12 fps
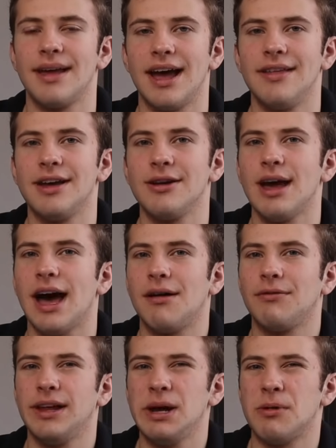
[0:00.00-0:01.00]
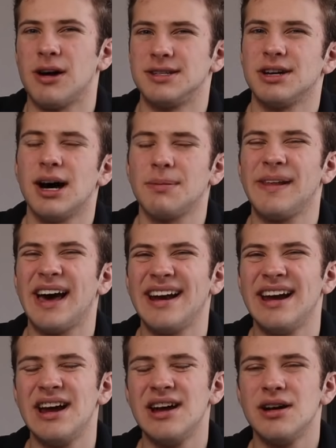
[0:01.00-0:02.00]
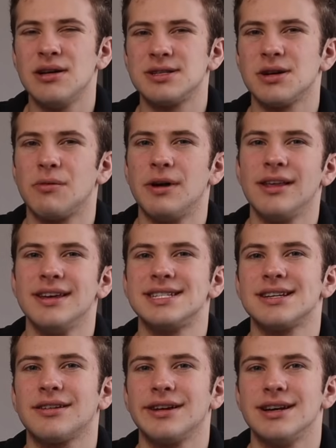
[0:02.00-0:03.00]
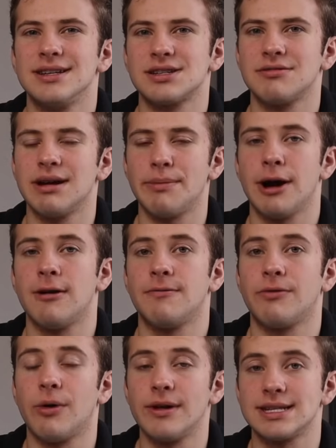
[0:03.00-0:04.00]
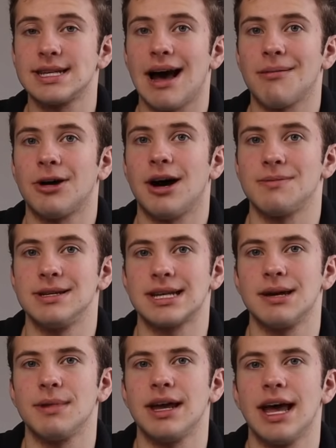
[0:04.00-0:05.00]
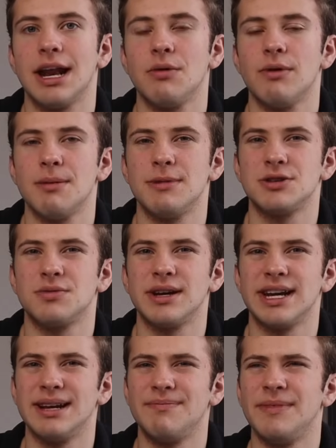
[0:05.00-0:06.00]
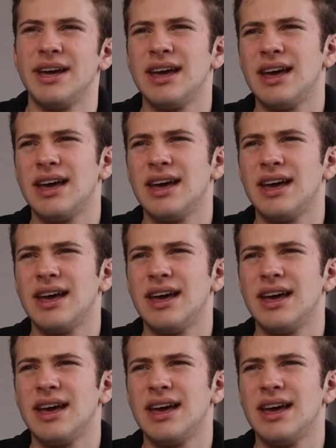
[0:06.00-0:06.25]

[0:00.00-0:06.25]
And then you have labor on top of that, so realistically, a screen repair for this laptop is gonna be anywhere between,